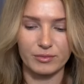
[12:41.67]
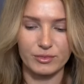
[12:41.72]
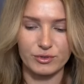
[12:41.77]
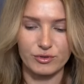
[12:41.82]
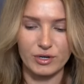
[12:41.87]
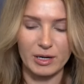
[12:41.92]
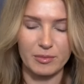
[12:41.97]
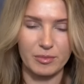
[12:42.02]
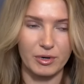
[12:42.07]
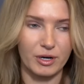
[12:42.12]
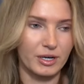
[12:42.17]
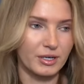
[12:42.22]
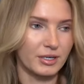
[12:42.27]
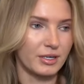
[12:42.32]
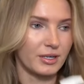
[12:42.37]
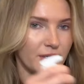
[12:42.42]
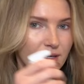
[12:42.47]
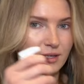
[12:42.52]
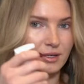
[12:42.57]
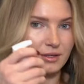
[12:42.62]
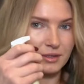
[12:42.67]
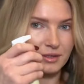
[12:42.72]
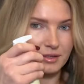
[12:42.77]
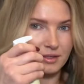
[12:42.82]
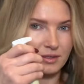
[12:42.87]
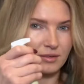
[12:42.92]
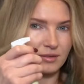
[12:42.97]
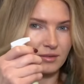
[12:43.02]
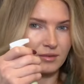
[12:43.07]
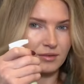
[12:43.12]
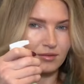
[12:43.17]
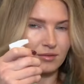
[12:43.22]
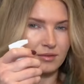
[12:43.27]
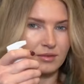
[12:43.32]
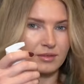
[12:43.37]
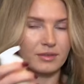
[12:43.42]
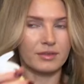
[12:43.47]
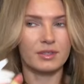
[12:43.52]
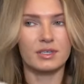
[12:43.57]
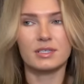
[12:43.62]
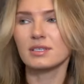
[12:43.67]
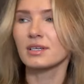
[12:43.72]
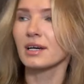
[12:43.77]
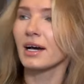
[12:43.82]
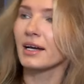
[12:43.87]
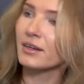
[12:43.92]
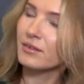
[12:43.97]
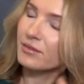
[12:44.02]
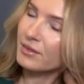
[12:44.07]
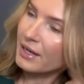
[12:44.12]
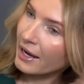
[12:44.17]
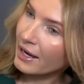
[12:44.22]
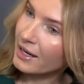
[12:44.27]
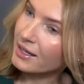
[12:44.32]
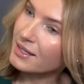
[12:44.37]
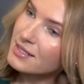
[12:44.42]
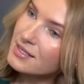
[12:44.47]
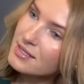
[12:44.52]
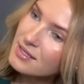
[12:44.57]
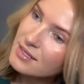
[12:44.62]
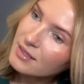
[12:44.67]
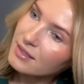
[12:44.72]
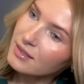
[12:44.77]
Dry Bar. This kind of acts